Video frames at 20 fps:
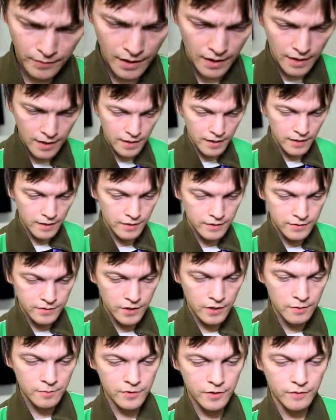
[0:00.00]
in
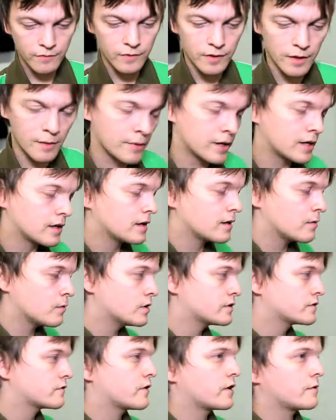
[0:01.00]
terms of, it
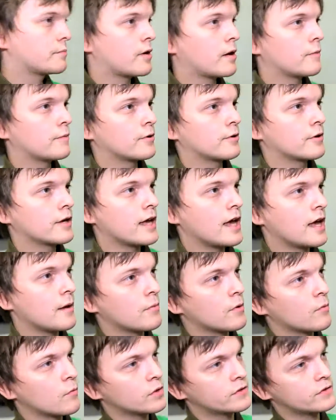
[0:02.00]
was a very popular game,
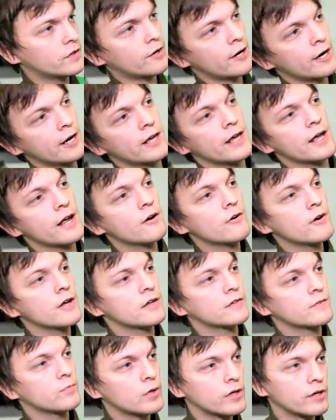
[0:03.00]
but was there any
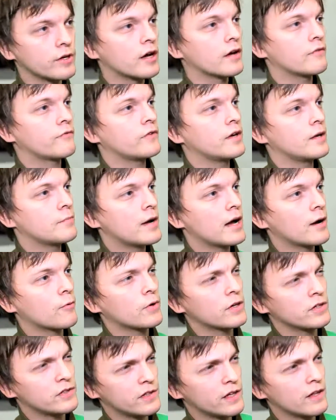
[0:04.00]
areas where you got feedback
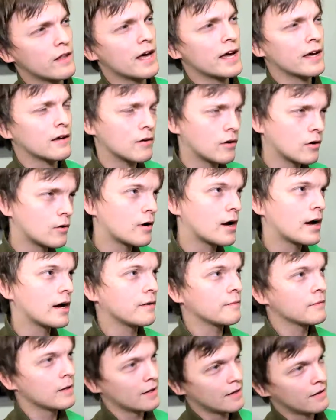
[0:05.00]
where you said, like, all right,